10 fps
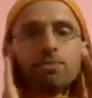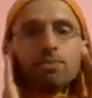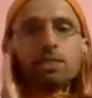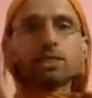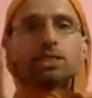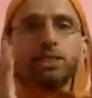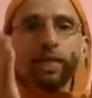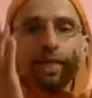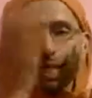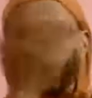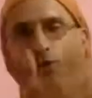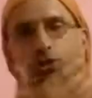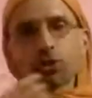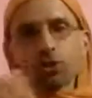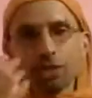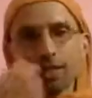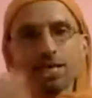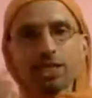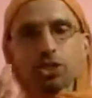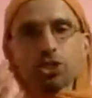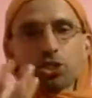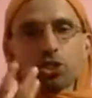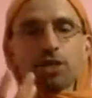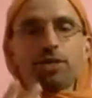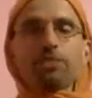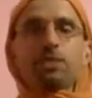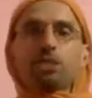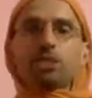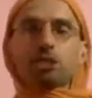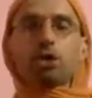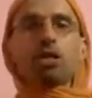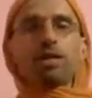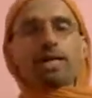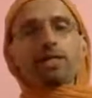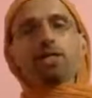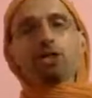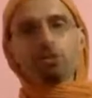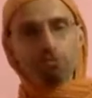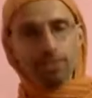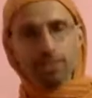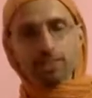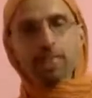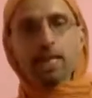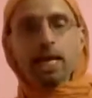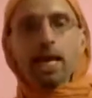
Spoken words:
ears, and then also the touch. It's all there in your face.